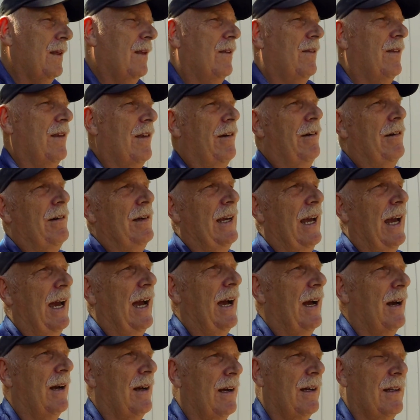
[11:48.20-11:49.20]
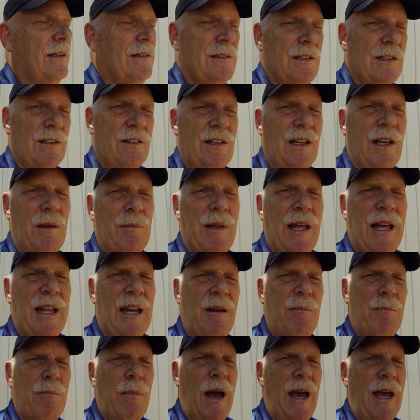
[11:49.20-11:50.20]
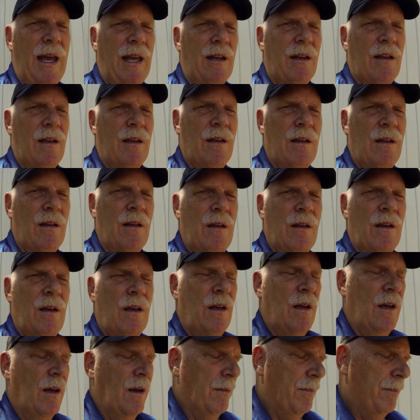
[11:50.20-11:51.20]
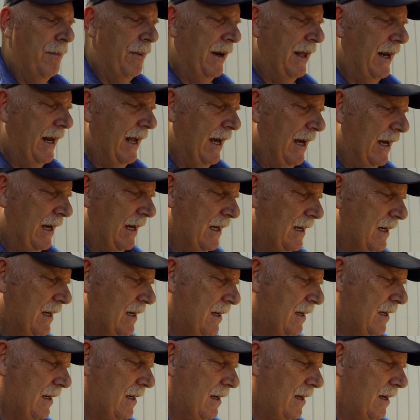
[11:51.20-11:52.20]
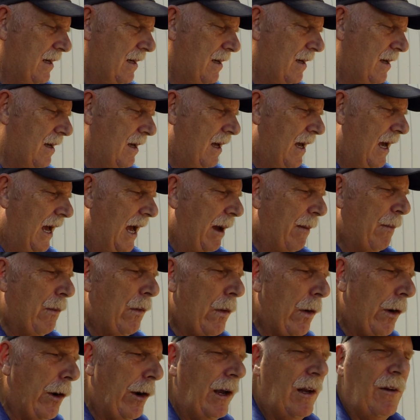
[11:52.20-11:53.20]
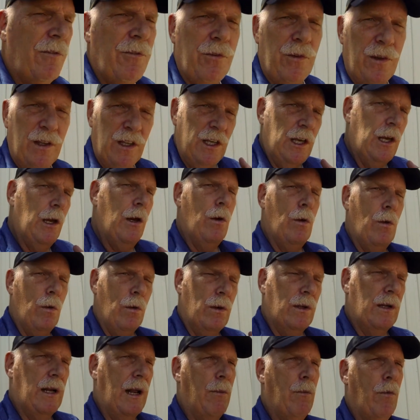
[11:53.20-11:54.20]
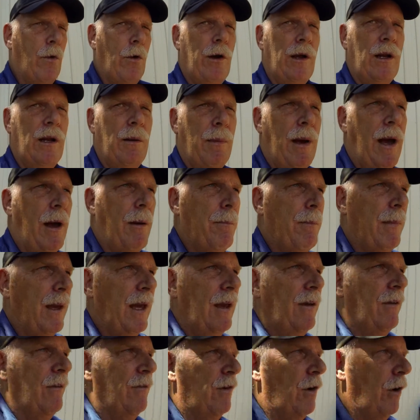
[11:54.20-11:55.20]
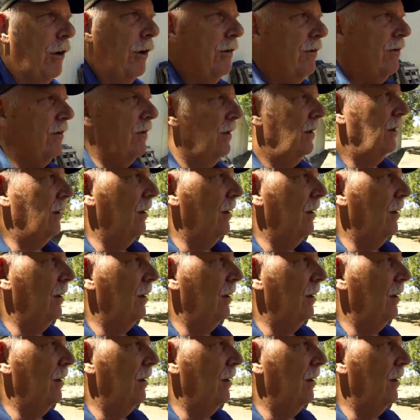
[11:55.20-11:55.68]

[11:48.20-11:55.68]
So yeah, just keep that in mind. But I'm worried for you. I'm worried about me, of course.